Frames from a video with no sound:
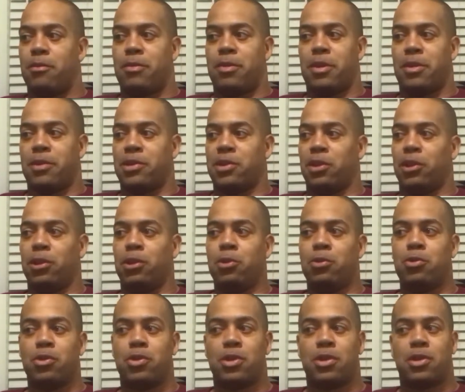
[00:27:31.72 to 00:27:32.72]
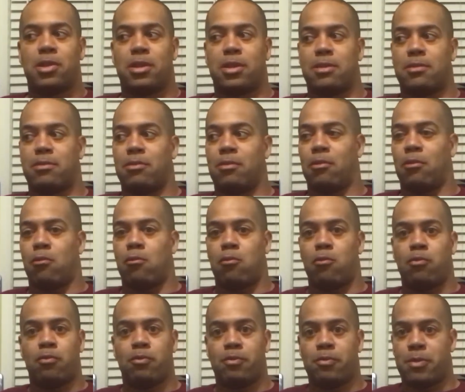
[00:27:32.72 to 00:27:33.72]
There's a loose,
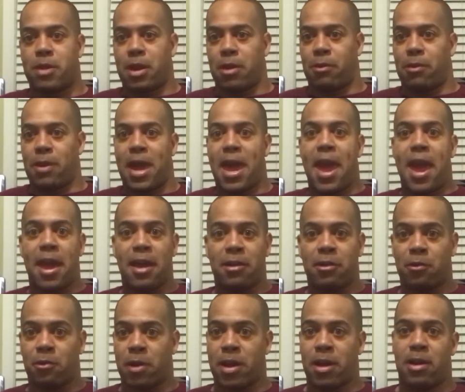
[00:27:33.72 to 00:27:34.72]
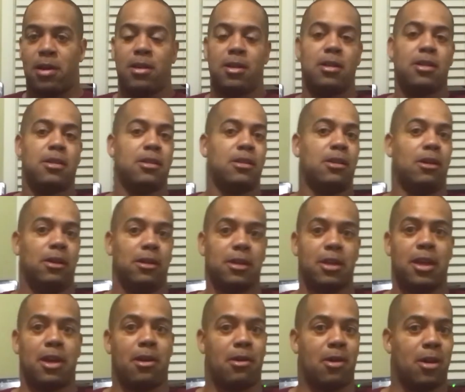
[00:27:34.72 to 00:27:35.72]
handrail,
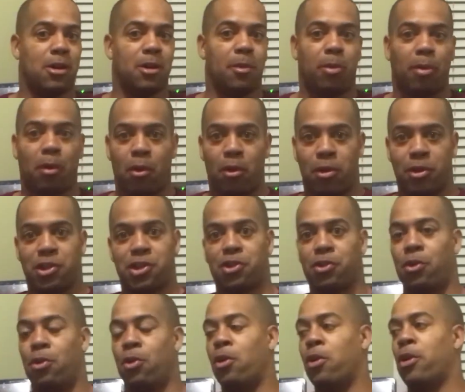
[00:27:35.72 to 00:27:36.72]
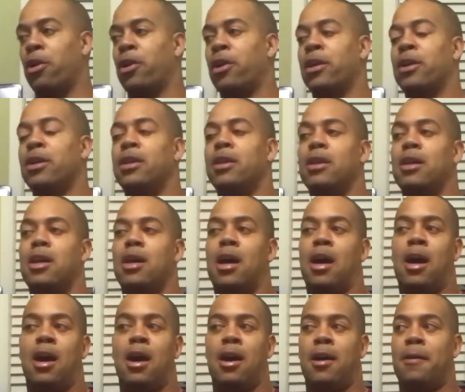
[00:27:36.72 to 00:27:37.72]
on the porch, or
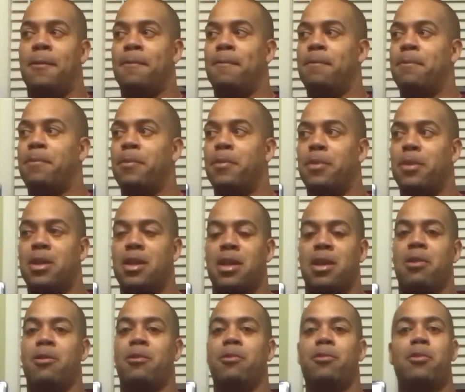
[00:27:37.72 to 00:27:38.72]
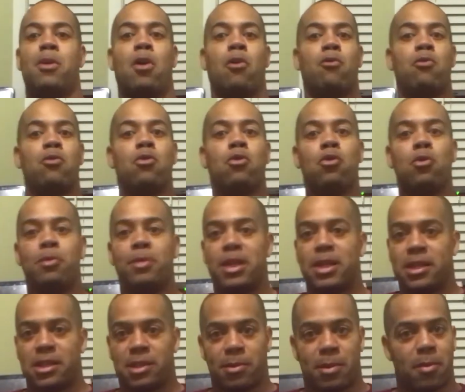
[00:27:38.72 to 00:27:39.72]
a room
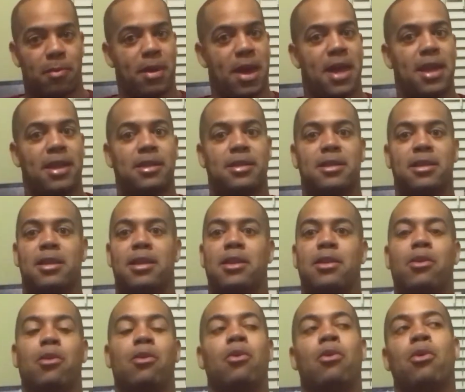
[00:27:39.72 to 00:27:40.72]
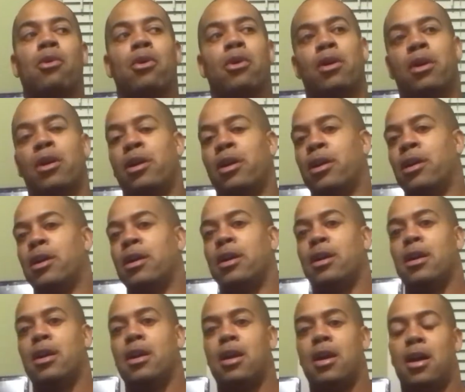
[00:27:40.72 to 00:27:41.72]
needs to be painted, or
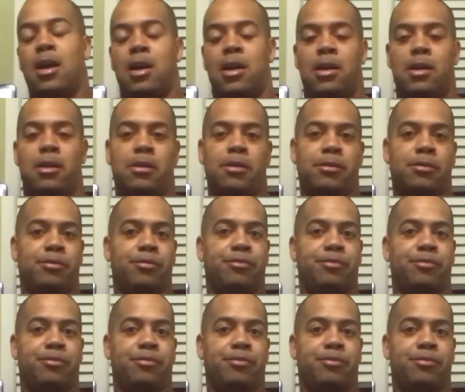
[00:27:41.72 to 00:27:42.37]
a